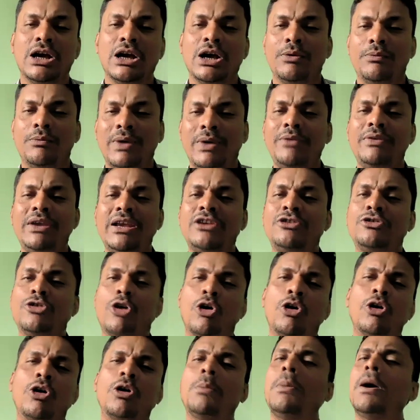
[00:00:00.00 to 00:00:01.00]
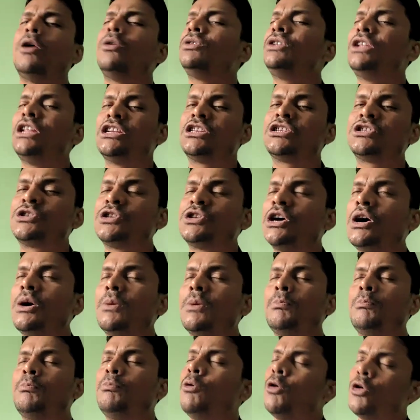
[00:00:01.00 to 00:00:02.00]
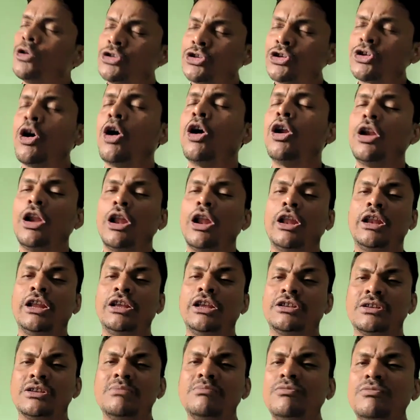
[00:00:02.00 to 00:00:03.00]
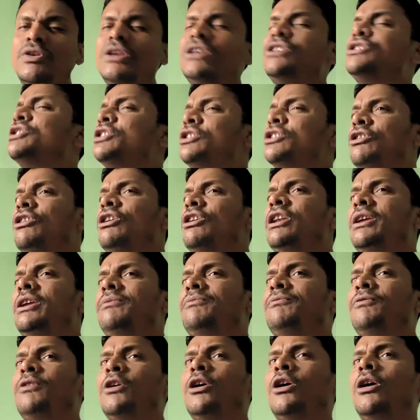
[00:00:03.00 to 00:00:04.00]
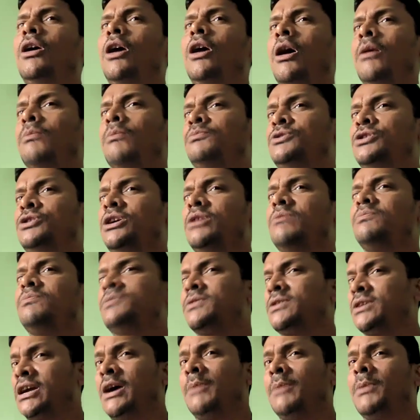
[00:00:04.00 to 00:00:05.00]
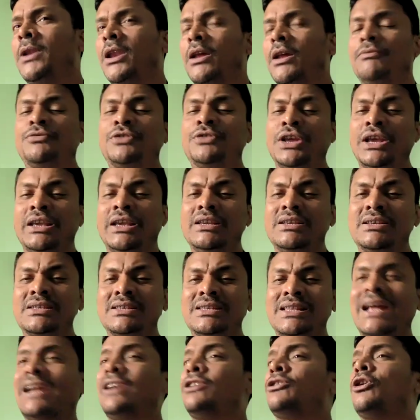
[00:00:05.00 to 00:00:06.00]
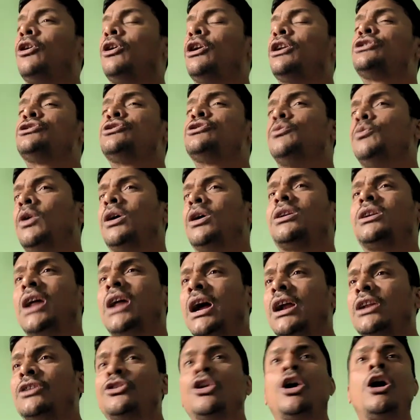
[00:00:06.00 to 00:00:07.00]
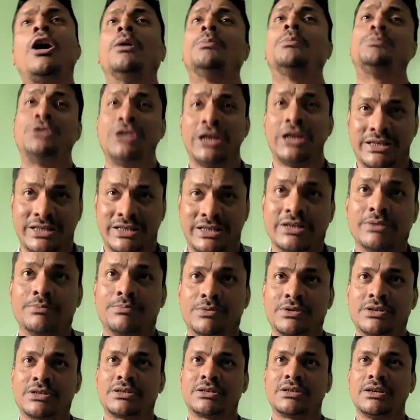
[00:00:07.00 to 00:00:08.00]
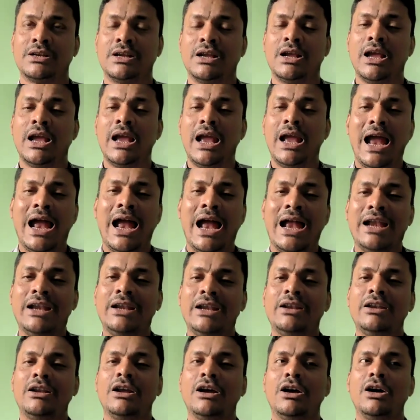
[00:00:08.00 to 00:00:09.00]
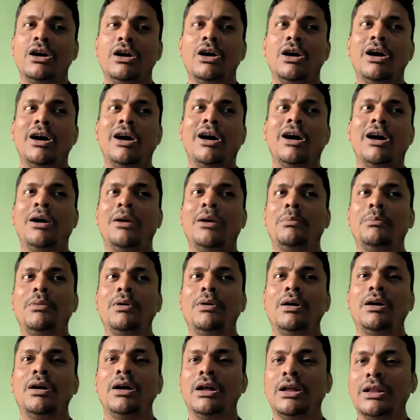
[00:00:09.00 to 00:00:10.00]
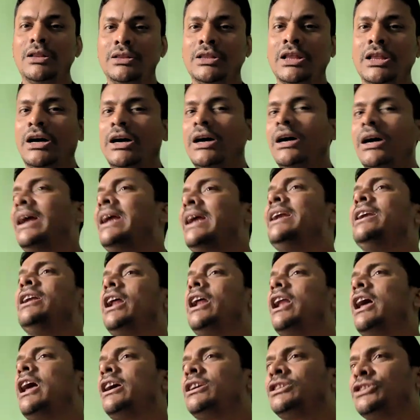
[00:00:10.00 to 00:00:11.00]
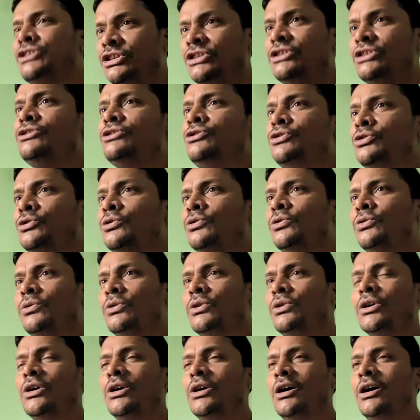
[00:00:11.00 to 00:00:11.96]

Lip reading: When we talk about this post-colonialism, we generally observe a couple of things that called it what are the objectives and uh, the introduction to